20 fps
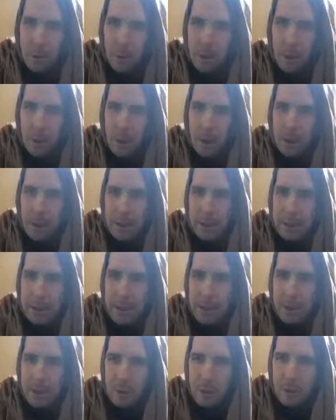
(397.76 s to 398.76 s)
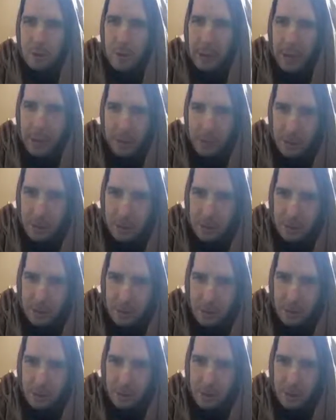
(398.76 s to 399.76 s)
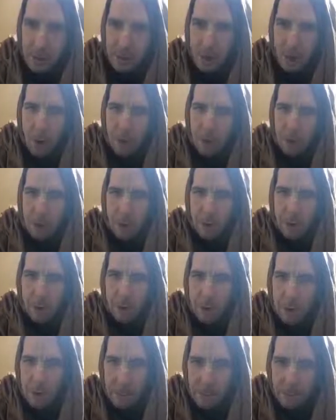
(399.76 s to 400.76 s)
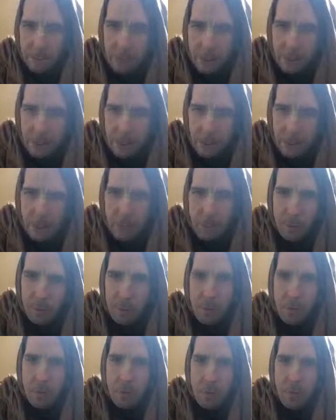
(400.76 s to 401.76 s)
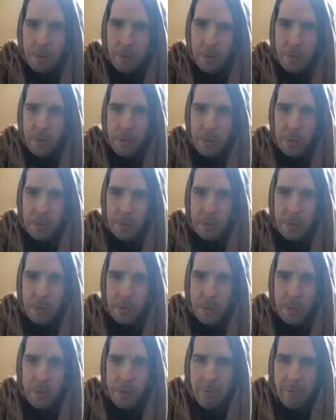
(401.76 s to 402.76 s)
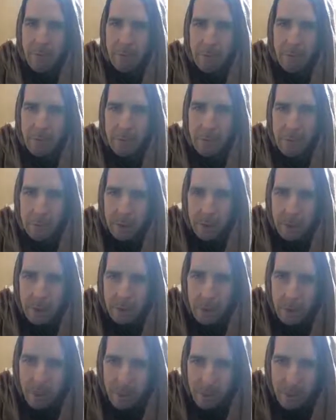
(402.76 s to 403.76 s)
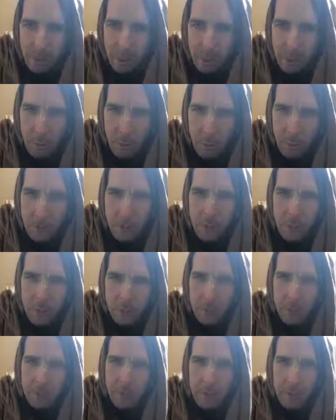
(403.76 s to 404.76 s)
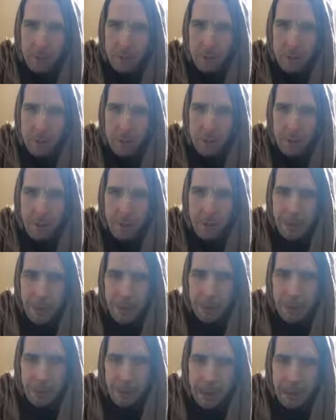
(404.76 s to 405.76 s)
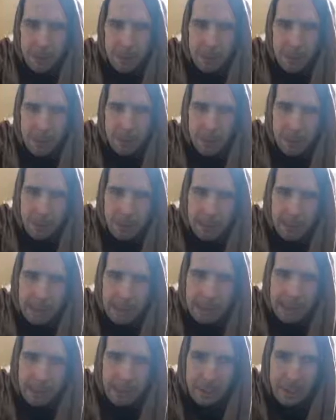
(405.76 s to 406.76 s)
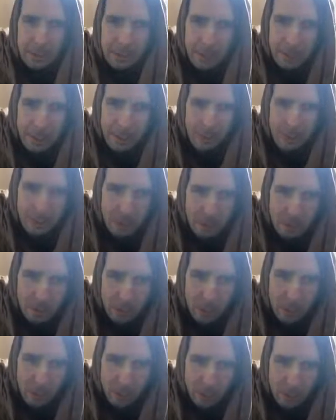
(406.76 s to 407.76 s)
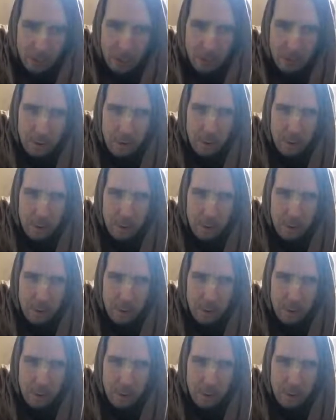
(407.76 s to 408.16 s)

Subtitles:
But in case of absence of such opportunity, we should try to engage everything for which we have specific attraction in the service of the Lord,